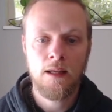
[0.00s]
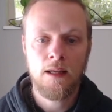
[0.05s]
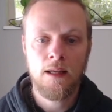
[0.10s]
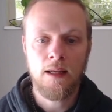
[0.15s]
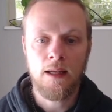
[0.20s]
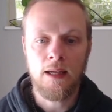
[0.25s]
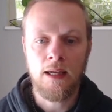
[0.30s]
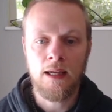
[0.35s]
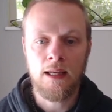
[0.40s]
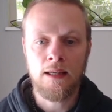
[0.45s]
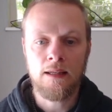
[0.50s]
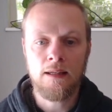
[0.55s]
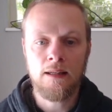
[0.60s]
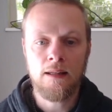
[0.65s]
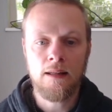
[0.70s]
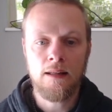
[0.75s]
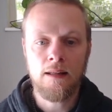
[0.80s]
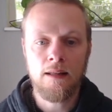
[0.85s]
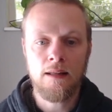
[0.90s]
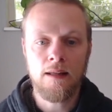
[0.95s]
And
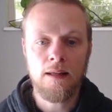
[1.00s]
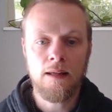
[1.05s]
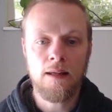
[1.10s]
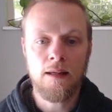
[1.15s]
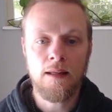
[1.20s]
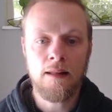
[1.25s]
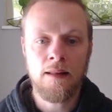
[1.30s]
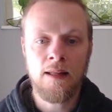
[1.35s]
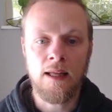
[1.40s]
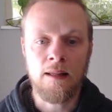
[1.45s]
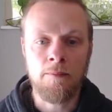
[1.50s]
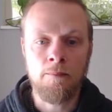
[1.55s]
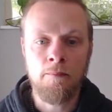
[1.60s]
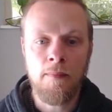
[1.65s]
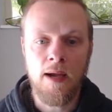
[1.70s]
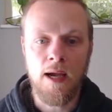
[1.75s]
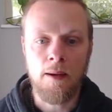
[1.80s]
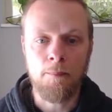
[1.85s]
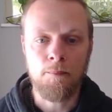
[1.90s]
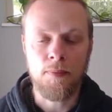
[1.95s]
that
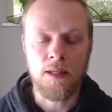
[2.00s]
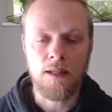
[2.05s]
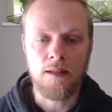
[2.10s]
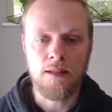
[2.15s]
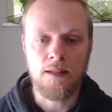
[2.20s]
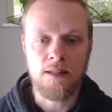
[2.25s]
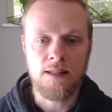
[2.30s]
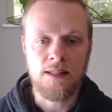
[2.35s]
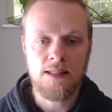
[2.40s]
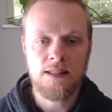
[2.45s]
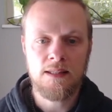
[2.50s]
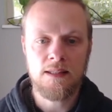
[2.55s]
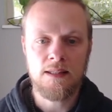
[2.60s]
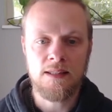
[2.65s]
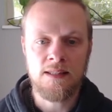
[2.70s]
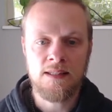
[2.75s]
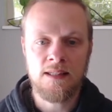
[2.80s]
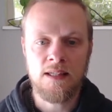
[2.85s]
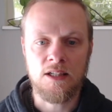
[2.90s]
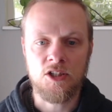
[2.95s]
mapping is
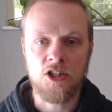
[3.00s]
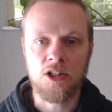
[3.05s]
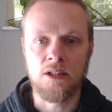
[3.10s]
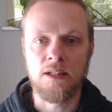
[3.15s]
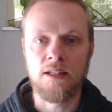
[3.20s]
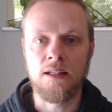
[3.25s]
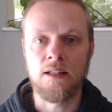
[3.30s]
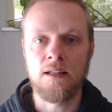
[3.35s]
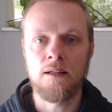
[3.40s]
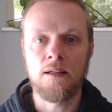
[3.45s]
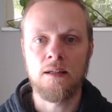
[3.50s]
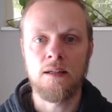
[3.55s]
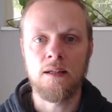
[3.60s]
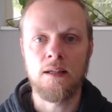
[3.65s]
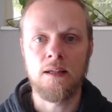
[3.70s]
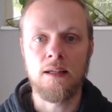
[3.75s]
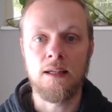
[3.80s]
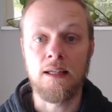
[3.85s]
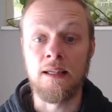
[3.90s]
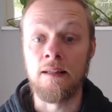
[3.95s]
essentially
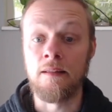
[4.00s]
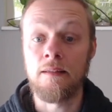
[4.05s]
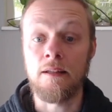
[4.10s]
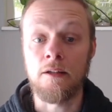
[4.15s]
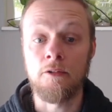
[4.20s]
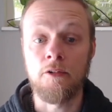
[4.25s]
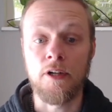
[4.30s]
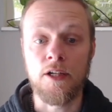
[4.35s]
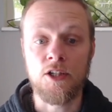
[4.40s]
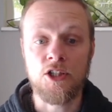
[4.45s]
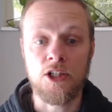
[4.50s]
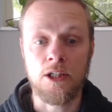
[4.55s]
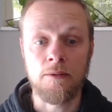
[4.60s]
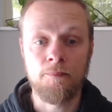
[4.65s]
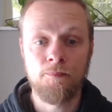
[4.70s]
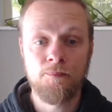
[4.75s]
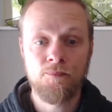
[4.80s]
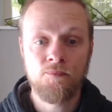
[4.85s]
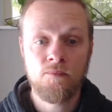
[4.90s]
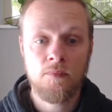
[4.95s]
integration.
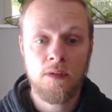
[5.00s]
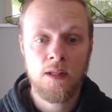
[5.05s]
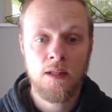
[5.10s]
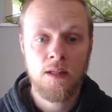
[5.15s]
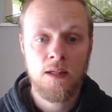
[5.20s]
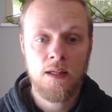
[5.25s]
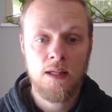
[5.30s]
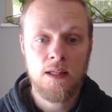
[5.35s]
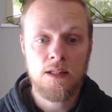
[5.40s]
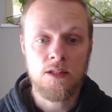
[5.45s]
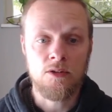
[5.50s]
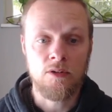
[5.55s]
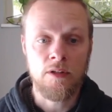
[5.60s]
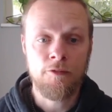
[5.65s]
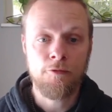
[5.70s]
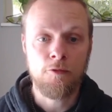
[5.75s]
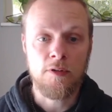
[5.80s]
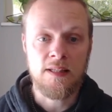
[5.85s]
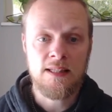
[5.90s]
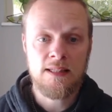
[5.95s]
So
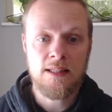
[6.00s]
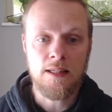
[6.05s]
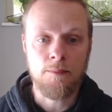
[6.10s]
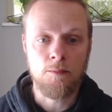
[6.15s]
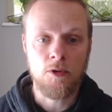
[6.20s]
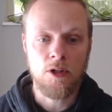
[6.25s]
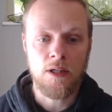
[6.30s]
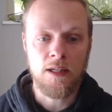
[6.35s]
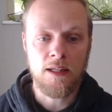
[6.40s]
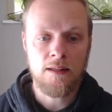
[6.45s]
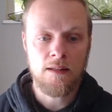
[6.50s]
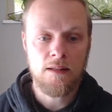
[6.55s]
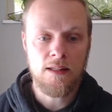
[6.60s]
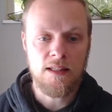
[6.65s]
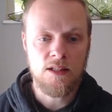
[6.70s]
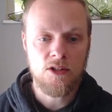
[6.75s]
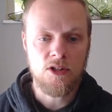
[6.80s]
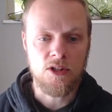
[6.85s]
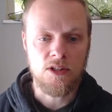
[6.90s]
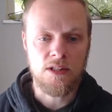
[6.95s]
if we simulate
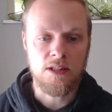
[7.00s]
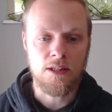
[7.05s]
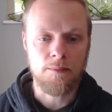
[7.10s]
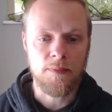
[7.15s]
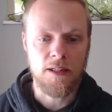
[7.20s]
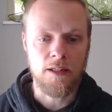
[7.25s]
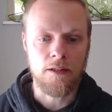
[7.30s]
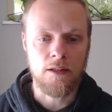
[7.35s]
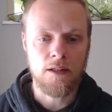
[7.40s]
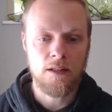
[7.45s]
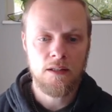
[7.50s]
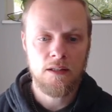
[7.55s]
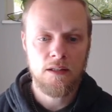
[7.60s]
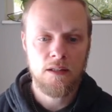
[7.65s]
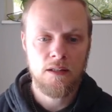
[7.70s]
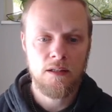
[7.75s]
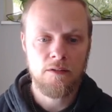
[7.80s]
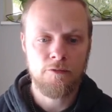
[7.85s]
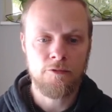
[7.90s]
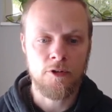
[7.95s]
this system here
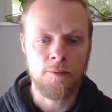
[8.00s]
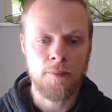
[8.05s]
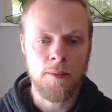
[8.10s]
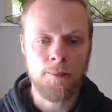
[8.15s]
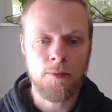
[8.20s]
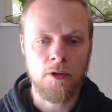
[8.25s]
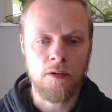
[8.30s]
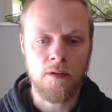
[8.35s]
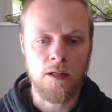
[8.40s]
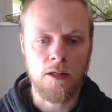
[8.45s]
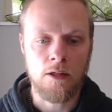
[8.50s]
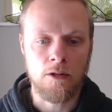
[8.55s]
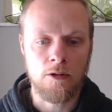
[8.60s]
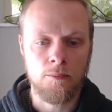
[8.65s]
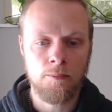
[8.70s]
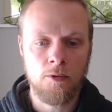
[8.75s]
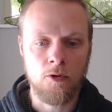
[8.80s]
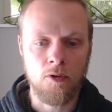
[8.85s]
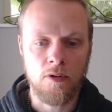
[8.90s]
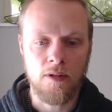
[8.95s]
from a particular
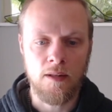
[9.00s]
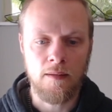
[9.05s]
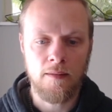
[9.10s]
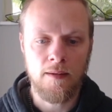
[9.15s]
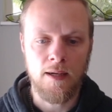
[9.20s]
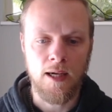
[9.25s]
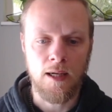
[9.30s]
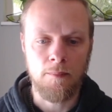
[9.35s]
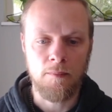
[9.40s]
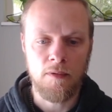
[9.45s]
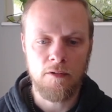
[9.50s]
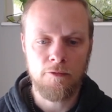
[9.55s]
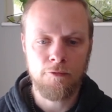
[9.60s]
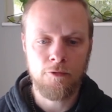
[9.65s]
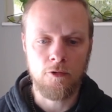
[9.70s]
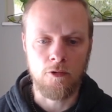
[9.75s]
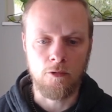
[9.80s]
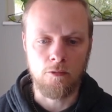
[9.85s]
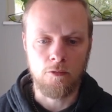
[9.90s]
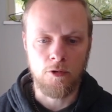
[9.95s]
point in time
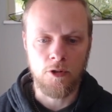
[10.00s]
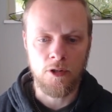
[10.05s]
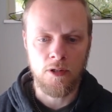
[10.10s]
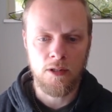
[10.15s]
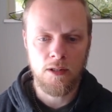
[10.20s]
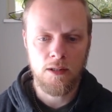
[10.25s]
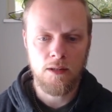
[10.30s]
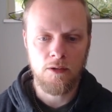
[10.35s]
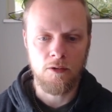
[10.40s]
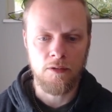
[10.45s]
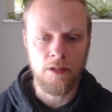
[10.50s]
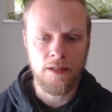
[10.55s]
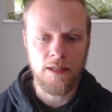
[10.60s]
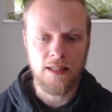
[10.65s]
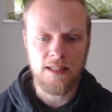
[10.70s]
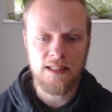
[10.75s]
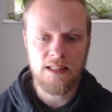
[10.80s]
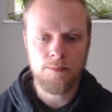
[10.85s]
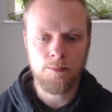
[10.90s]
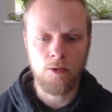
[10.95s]
forward to the
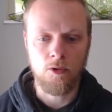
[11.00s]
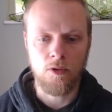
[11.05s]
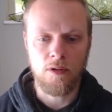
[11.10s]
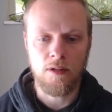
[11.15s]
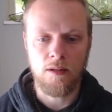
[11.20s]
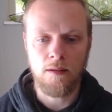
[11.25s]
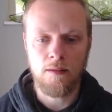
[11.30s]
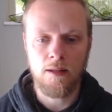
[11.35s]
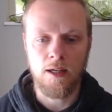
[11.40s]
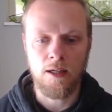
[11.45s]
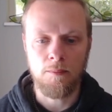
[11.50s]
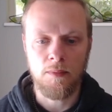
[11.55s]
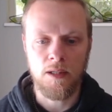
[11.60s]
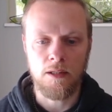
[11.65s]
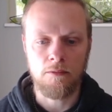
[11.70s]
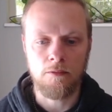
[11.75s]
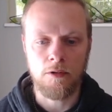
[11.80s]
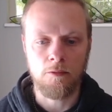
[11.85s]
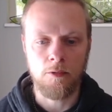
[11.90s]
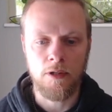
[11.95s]
next point in time here
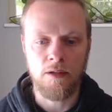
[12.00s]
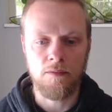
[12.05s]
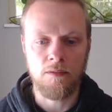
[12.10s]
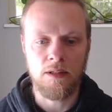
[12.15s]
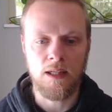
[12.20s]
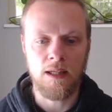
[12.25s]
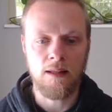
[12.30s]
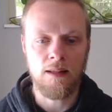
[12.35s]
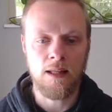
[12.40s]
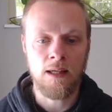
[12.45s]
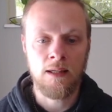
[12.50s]
where we have data,